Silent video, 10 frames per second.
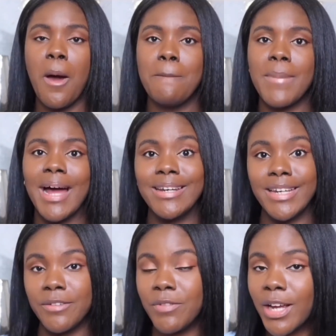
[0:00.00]
my
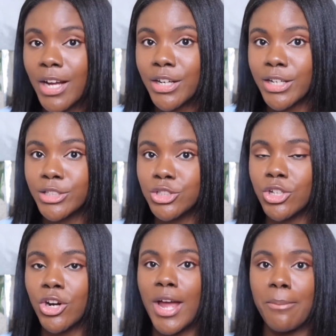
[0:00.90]
leave-in
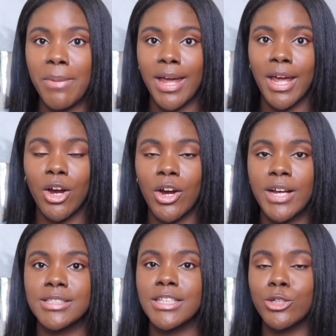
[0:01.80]
conditioner and my hair
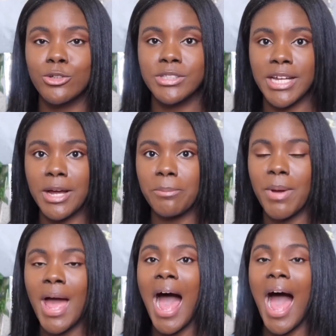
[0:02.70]
is a little damp,